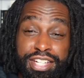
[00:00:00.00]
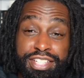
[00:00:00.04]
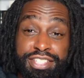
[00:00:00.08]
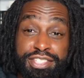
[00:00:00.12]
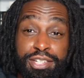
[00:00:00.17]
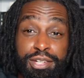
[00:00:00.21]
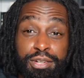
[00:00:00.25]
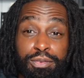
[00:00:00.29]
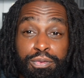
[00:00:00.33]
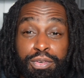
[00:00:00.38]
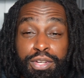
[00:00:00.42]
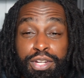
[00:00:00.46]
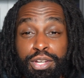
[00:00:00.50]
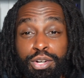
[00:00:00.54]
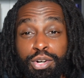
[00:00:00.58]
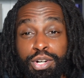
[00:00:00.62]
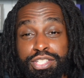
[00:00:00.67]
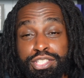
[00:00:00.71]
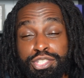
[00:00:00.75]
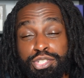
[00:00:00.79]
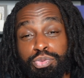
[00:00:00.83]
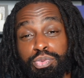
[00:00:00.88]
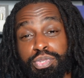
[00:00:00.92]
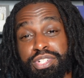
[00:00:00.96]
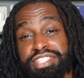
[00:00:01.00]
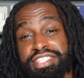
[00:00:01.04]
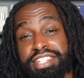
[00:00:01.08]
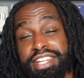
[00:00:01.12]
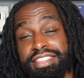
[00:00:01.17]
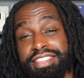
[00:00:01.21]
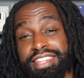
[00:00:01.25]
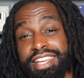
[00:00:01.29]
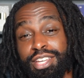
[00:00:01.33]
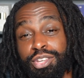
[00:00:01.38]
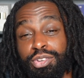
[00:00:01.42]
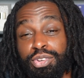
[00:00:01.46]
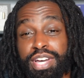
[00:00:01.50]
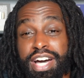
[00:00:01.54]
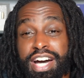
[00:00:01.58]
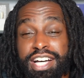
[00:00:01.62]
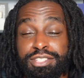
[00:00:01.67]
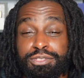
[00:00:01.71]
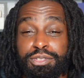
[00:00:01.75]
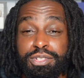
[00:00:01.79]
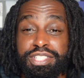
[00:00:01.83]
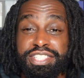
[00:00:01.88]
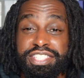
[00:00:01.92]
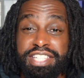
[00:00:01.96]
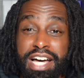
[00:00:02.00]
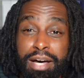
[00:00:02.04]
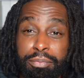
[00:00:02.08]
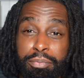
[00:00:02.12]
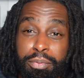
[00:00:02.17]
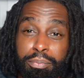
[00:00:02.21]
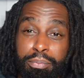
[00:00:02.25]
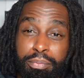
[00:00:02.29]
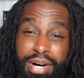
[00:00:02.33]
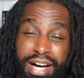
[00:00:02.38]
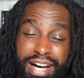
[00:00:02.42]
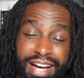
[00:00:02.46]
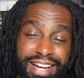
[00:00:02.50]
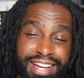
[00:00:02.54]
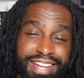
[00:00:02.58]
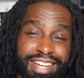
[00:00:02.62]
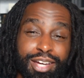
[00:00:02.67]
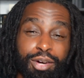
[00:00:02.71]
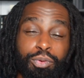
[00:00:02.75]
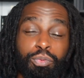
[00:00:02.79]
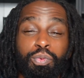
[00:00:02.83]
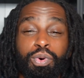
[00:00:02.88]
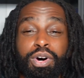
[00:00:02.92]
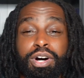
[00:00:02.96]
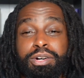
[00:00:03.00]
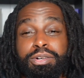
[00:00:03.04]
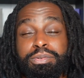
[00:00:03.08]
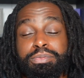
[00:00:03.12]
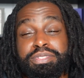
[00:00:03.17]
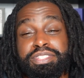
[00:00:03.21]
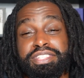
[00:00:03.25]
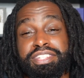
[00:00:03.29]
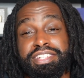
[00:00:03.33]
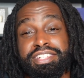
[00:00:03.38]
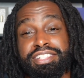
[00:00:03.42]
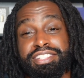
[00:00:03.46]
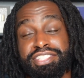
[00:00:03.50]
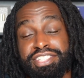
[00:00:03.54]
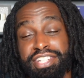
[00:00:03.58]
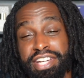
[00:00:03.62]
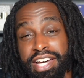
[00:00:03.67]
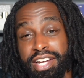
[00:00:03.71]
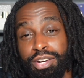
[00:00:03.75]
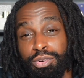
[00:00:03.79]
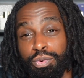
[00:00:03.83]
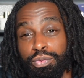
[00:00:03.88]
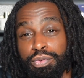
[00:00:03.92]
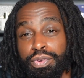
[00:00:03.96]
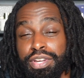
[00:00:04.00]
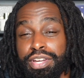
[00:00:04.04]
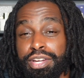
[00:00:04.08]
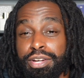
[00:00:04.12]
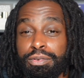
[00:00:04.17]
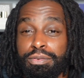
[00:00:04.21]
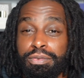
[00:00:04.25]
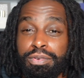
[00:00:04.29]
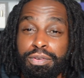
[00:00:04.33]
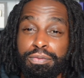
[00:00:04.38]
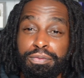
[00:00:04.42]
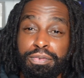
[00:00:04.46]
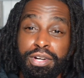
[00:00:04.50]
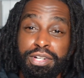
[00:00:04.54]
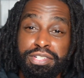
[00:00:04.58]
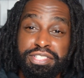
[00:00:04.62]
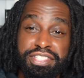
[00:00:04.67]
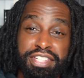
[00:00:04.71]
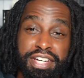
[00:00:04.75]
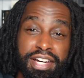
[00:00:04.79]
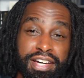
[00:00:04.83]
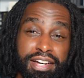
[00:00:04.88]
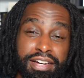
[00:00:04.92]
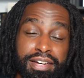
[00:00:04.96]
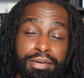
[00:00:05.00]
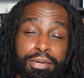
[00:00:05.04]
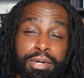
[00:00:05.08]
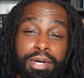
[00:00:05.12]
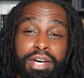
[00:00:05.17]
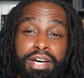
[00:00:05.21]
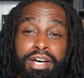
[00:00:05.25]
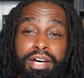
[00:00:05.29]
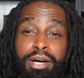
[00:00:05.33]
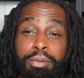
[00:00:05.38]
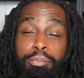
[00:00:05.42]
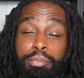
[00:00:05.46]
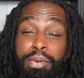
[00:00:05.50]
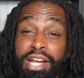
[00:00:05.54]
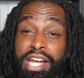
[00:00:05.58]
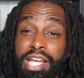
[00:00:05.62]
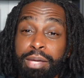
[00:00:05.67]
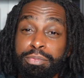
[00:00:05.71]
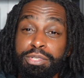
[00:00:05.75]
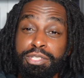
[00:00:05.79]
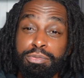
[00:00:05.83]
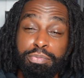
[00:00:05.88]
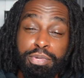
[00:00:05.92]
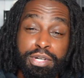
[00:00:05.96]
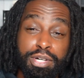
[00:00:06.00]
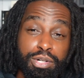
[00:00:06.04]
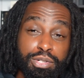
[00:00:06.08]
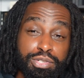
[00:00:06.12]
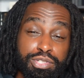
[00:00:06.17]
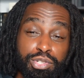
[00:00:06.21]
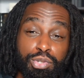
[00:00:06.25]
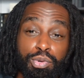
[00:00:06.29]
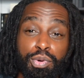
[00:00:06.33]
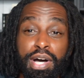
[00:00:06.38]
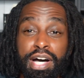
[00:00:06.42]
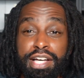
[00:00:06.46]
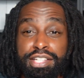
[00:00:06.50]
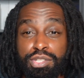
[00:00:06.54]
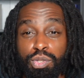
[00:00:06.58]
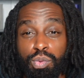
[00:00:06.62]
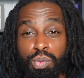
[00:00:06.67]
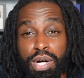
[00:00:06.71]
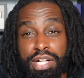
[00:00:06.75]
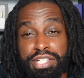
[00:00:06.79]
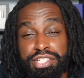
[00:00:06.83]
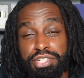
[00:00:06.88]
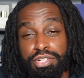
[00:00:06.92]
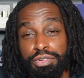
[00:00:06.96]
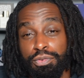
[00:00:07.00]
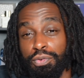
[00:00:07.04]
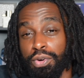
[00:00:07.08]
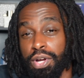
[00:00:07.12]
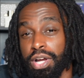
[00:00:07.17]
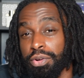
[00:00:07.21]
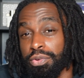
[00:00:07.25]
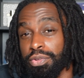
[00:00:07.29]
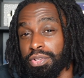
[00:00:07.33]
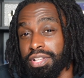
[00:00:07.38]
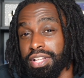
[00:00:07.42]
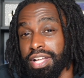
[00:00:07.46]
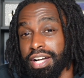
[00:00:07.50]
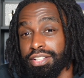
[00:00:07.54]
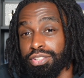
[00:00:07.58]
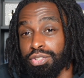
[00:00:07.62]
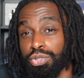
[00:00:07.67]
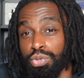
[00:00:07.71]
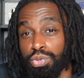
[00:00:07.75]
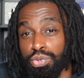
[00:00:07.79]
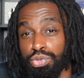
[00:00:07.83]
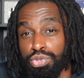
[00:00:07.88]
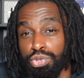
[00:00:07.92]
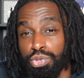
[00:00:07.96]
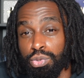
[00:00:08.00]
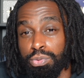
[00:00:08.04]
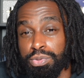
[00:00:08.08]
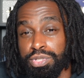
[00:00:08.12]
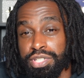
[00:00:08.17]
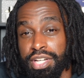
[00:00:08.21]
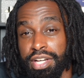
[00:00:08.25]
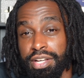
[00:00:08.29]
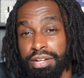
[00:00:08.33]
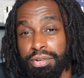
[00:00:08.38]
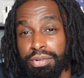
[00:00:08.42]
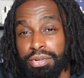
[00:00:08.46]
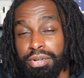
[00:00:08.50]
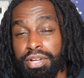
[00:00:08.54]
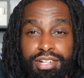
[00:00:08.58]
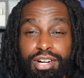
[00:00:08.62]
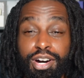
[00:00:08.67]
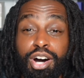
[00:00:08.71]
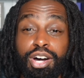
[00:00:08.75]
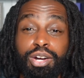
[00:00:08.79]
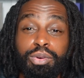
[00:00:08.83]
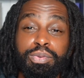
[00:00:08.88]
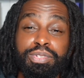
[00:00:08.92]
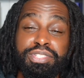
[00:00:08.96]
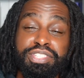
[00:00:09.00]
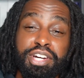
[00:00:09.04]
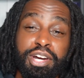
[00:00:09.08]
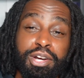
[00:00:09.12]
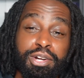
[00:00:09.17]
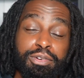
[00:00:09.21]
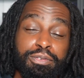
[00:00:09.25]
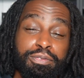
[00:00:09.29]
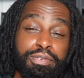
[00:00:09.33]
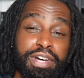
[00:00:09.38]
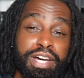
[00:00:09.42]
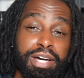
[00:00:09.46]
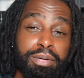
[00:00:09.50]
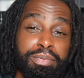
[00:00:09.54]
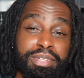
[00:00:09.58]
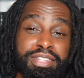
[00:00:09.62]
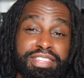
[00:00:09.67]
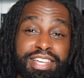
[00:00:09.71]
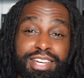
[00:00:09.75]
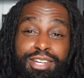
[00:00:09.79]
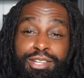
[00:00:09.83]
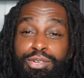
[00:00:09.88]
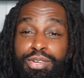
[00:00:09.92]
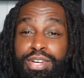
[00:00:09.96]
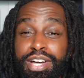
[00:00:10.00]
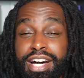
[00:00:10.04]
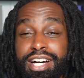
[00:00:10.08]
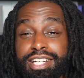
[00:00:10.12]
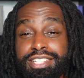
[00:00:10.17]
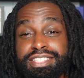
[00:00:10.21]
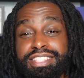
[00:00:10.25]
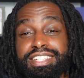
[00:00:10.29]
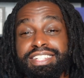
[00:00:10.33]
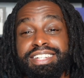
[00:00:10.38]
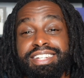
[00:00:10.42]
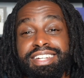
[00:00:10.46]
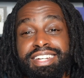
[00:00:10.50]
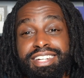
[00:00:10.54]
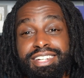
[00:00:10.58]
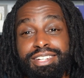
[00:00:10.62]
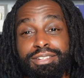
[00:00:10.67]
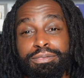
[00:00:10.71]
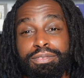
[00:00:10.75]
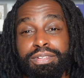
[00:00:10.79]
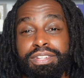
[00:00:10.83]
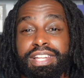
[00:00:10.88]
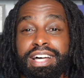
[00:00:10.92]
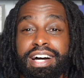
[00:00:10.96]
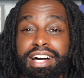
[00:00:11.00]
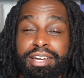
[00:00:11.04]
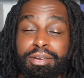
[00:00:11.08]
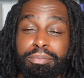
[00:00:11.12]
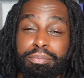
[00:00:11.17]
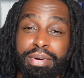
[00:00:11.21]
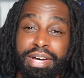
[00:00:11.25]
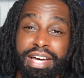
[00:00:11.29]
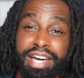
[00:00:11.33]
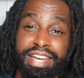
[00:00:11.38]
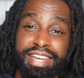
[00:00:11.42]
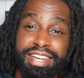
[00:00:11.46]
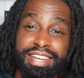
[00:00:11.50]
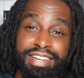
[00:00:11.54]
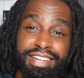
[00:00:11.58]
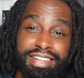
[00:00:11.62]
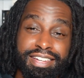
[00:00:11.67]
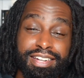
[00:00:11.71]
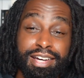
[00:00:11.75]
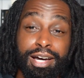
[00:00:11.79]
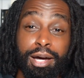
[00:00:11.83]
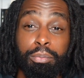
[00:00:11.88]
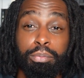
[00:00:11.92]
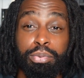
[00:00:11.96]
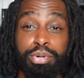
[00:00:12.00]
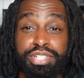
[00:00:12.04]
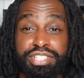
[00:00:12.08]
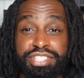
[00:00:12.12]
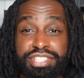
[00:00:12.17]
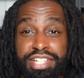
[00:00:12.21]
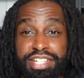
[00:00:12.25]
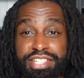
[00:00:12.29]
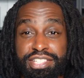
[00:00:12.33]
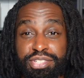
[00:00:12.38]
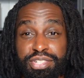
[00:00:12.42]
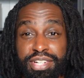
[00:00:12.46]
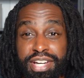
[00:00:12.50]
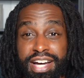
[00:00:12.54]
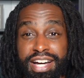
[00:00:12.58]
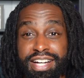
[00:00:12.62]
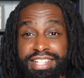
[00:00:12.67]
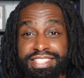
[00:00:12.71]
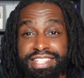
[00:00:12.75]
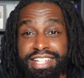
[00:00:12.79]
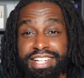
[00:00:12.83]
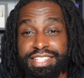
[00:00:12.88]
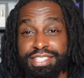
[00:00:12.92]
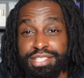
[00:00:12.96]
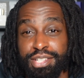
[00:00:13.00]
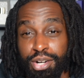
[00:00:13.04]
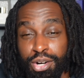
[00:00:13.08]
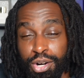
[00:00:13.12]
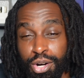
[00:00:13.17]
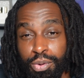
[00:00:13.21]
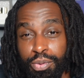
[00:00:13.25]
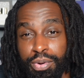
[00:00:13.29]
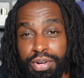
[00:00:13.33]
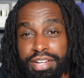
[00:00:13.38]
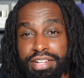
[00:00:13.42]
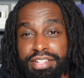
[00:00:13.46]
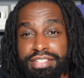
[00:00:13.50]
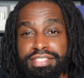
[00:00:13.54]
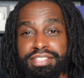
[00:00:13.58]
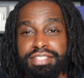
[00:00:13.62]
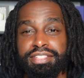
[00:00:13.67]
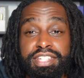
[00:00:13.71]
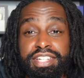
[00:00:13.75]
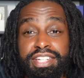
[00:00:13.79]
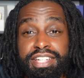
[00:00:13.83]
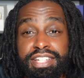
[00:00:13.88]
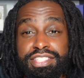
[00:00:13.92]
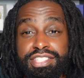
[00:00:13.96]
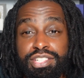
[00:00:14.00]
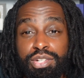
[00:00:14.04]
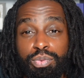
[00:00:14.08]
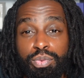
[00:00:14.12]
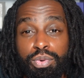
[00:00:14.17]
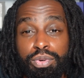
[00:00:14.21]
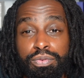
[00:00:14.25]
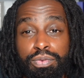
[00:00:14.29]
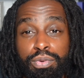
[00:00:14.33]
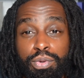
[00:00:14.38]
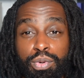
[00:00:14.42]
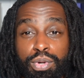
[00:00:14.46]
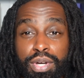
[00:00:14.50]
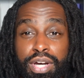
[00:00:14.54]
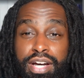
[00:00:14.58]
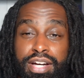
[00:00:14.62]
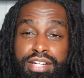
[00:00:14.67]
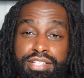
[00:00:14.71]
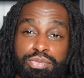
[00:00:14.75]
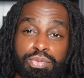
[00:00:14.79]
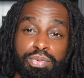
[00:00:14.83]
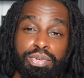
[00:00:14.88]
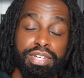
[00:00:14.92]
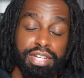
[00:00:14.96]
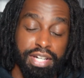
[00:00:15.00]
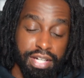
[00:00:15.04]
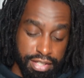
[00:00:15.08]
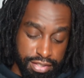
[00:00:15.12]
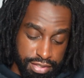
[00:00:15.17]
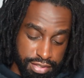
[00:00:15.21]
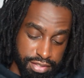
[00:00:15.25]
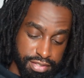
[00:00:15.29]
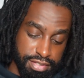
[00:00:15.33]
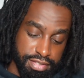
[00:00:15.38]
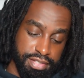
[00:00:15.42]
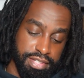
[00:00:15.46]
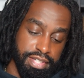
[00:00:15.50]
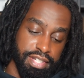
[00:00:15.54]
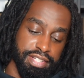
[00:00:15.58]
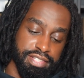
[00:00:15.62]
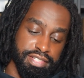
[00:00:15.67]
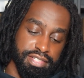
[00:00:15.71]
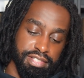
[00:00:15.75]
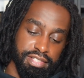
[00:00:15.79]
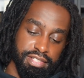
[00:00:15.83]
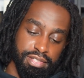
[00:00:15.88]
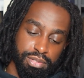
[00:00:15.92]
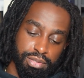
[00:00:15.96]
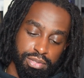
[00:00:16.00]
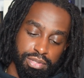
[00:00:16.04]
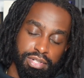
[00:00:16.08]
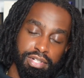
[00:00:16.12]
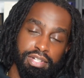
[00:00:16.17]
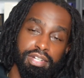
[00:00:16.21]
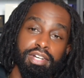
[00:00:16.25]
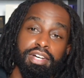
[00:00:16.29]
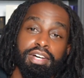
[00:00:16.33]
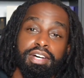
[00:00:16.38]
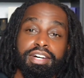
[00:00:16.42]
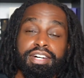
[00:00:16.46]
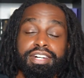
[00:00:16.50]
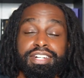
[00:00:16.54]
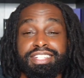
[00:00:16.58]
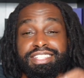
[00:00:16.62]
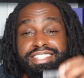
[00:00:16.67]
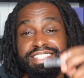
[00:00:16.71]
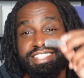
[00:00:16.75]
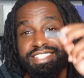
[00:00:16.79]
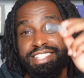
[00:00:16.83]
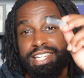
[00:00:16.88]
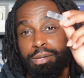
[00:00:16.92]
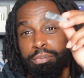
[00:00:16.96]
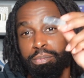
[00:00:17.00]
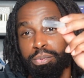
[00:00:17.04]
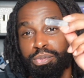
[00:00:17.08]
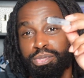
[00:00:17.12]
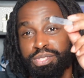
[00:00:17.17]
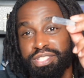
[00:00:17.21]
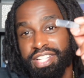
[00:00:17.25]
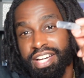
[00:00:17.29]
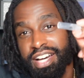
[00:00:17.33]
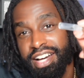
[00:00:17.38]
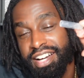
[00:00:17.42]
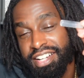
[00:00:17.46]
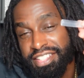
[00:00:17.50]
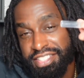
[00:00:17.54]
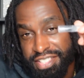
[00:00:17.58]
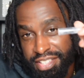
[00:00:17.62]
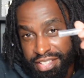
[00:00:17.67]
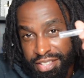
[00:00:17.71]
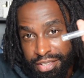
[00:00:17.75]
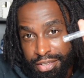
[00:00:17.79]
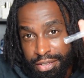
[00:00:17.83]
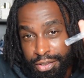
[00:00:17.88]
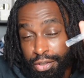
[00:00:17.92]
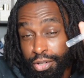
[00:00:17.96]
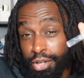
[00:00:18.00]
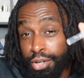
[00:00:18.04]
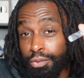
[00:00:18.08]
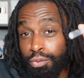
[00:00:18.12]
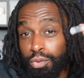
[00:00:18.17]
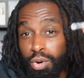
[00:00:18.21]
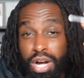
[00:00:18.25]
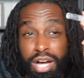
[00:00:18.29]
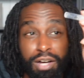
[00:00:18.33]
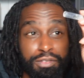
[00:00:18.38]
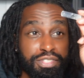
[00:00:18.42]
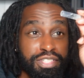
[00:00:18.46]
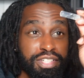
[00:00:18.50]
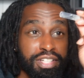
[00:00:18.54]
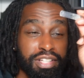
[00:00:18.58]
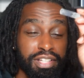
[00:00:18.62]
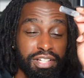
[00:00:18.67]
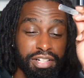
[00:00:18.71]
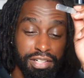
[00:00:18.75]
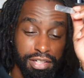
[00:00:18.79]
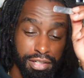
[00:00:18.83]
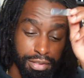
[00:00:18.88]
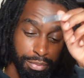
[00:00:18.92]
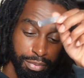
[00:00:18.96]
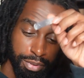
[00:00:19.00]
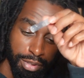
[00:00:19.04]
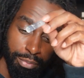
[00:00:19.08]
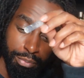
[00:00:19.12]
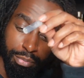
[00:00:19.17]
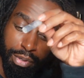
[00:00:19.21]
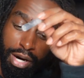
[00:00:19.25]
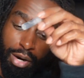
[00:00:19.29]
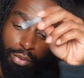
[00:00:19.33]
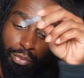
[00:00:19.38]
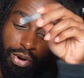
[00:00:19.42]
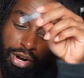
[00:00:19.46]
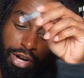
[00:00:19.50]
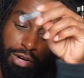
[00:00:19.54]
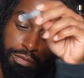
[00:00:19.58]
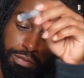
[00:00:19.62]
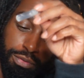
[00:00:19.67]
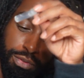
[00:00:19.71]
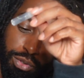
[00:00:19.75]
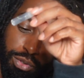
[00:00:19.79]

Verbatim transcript: we get into the video, I just want to say thank you guys for stopping by and welcome to the channel if you're here for the first time. My name is Mills and you guys are watching the Fragrantly Locd YouTube channel. All the returning family, thank you guys again for locking back in. I appreciate you guys as always. To get into the review, guys, we got this nice little sample size here of Ralph's Club by Ralph